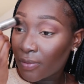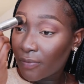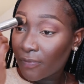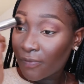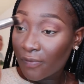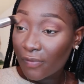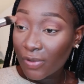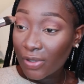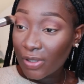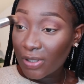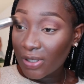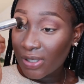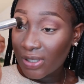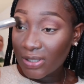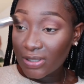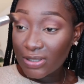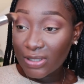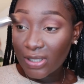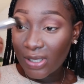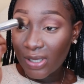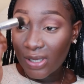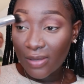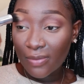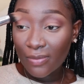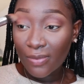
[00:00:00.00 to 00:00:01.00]
for
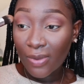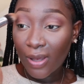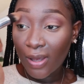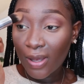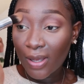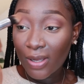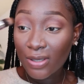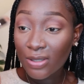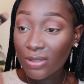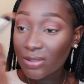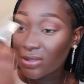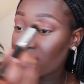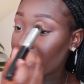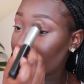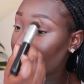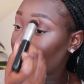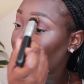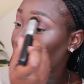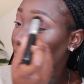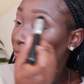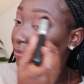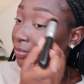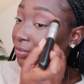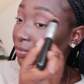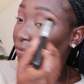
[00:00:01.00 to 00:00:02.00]
daytime. I honestly
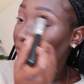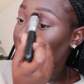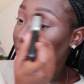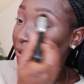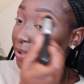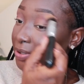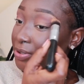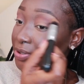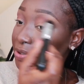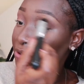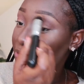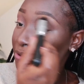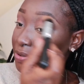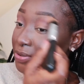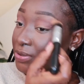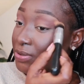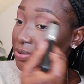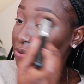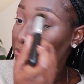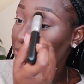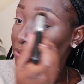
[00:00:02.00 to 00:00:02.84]
don't do much.